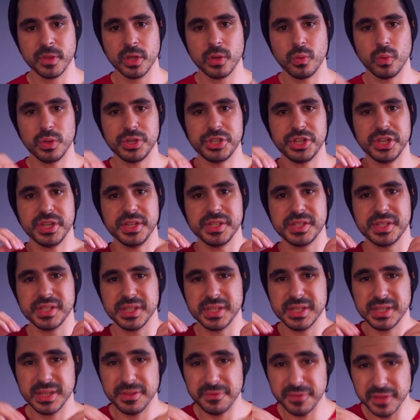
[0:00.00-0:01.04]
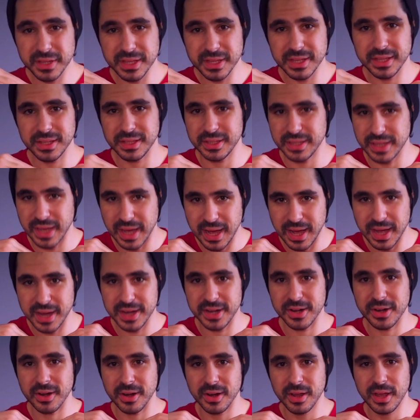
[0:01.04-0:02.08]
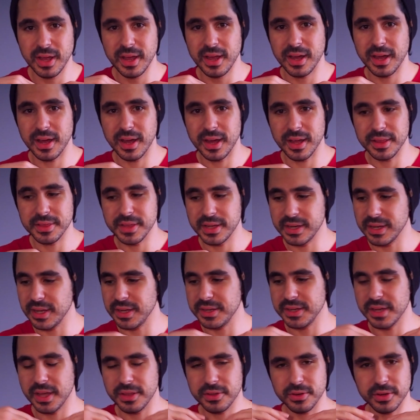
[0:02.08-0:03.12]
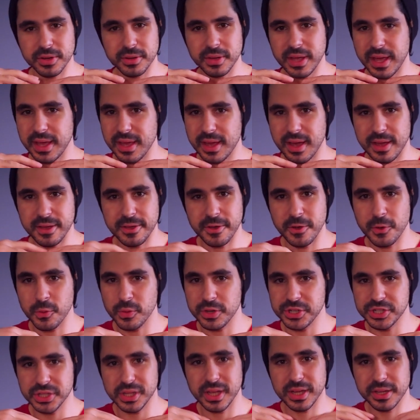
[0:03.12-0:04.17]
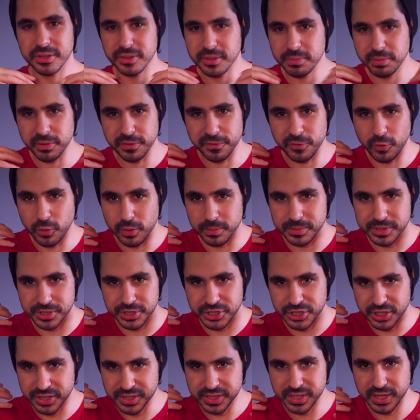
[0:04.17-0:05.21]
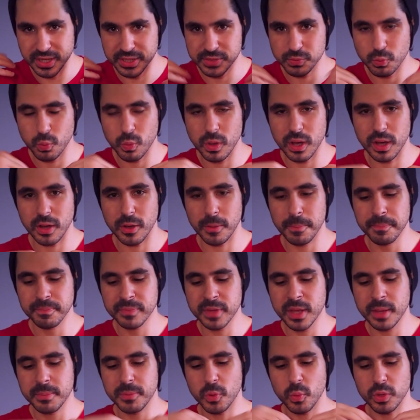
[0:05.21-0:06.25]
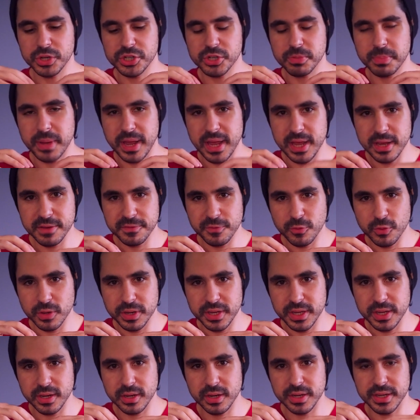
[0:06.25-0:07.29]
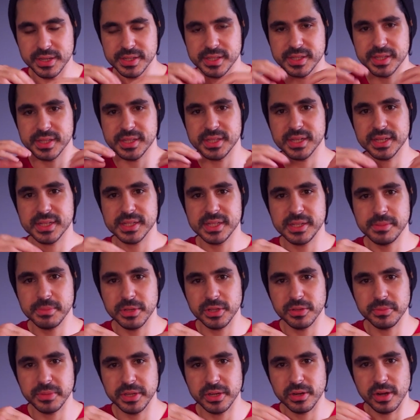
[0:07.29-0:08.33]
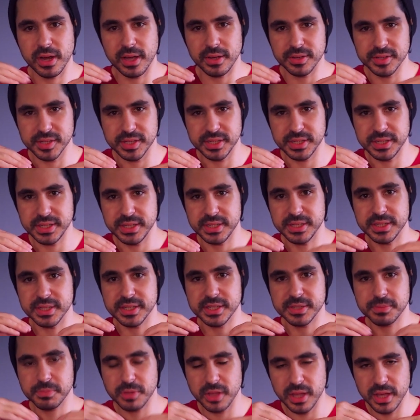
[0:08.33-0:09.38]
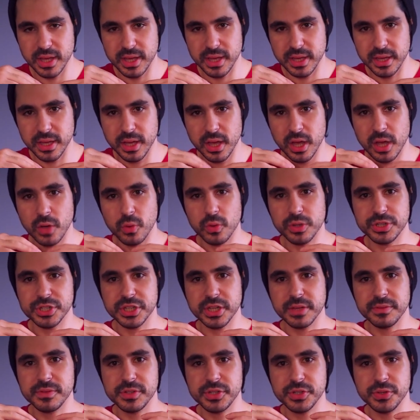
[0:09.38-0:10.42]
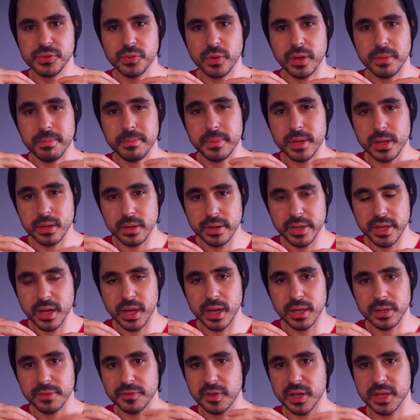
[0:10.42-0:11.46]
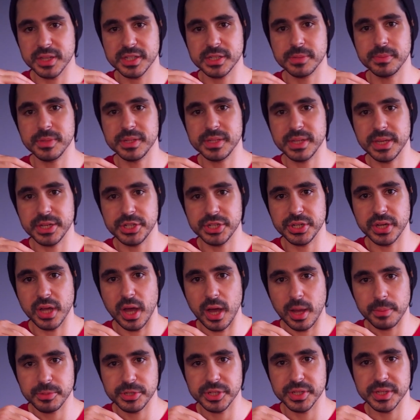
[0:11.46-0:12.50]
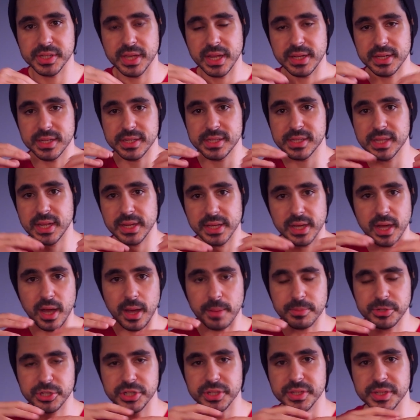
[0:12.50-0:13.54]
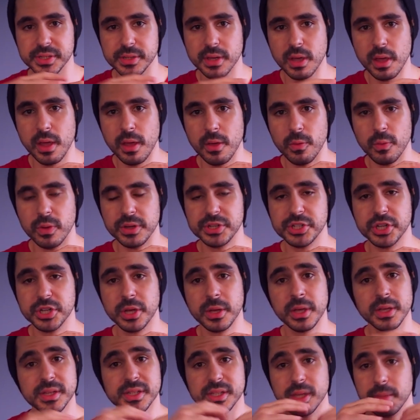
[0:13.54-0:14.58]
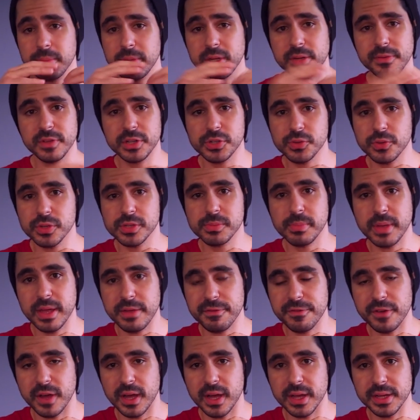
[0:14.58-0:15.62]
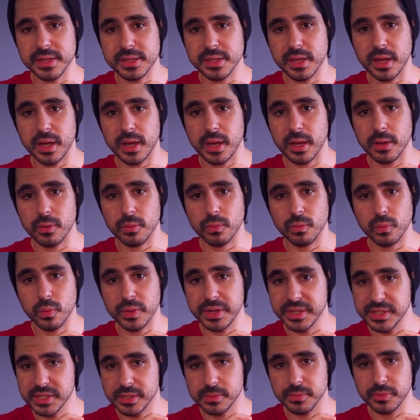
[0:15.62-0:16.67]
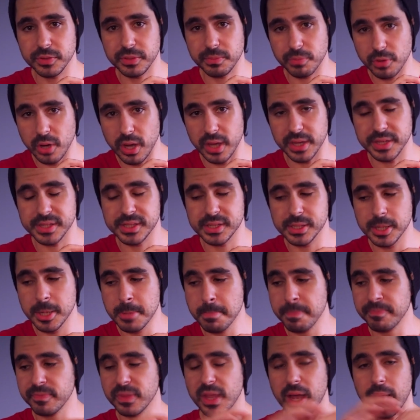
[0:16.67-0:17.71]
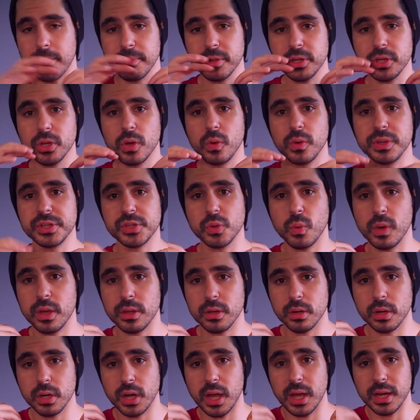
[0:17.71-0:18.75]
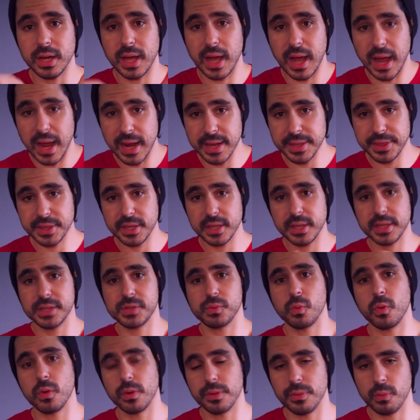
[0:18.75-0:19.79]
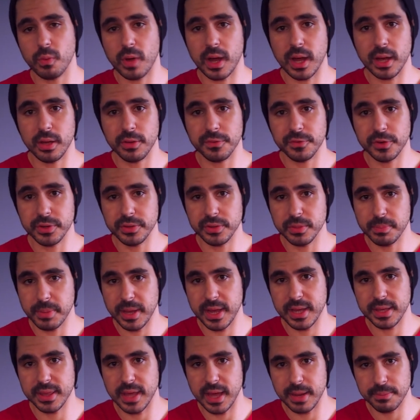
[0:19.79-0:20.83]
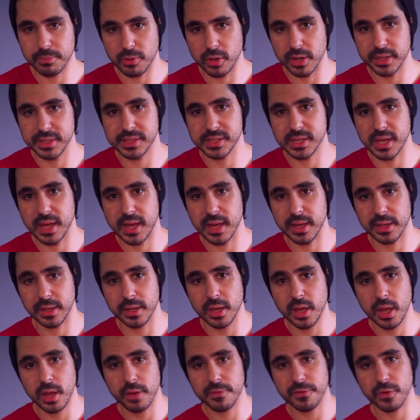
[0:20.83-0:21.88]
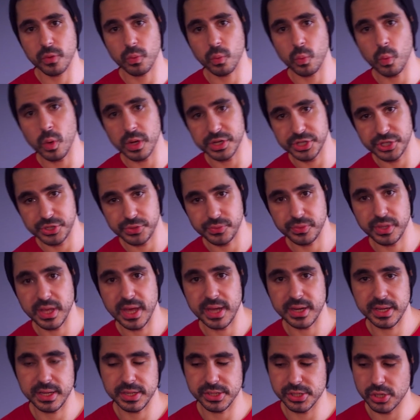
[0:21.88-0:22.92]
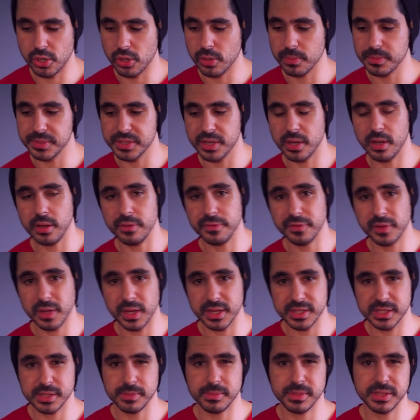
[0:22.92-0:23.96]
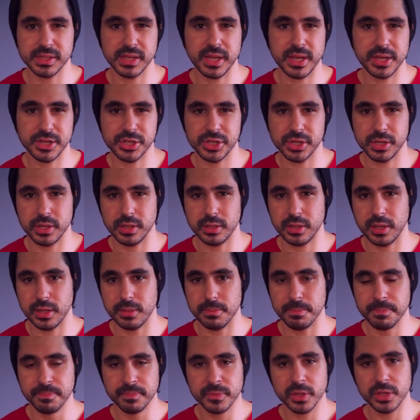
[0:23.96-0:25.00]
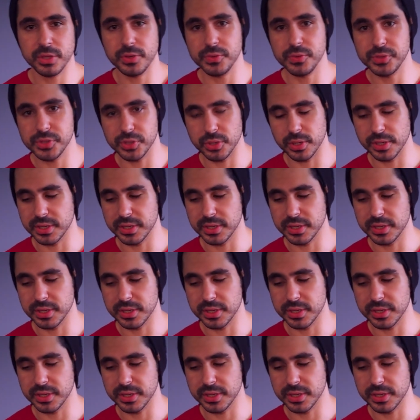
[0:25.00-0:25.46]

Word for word: which is significantly higher uh, than another AIO, which likely performs just as well. But what you're paying for here is the 60 millimeter LCD display, which gives you a myriad of customization options and aesthetic options, which some individuals may find uh, reasonably priced. I'm going to go into whether or not I think it's worthwhile for you to pay that price tag for what you get in terms of customization and user